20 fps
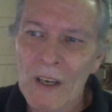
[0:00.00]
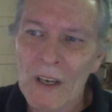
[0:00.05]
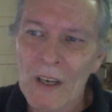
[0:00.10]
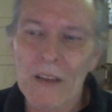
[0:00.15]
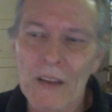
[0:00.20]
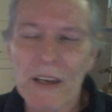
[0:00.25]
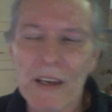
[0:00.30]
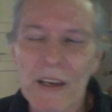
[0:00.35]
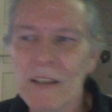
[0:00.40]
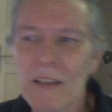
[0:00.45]

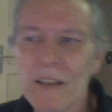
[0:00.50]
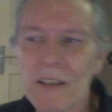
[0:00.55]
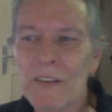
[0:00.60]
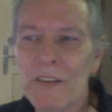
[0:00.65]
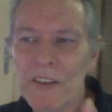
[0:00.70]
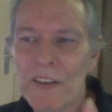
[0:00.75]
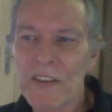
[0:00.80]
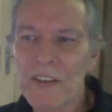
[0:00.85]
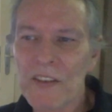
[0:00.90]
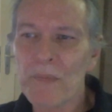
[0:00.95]
And then in the
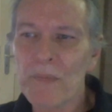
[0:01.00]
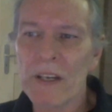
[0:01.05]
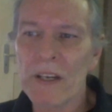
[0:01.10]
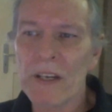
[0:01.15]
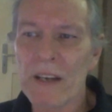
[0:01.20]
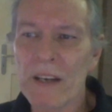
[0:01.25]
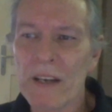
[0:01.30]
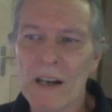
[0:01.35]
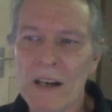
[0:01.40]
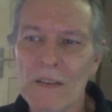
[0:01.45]
display
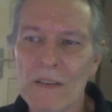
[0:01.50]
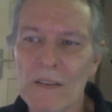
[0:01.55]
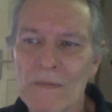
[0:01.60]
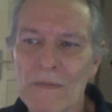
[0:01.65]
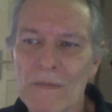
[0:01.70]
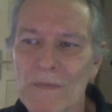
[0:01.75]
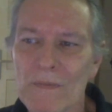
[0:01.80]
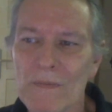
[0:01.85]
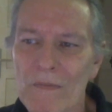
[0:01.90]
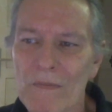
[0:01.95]
now,
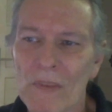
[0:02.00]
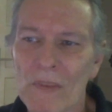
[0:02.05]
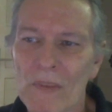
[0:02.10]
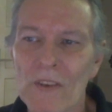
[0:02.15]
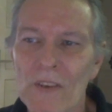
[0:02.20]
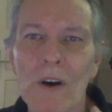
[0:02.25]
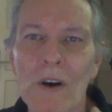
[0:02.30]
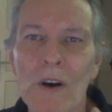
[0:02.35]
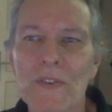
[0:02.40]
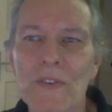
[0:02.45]

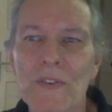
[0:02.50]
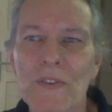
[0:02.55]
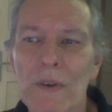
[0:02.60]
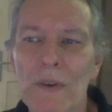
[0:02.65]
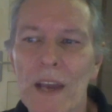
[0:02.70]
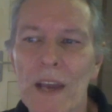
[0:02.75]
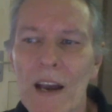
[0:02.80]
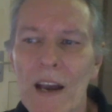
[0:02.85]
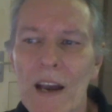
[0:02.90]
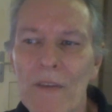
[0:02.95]
you also
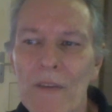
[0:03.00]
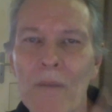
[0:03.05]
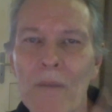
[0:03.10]
have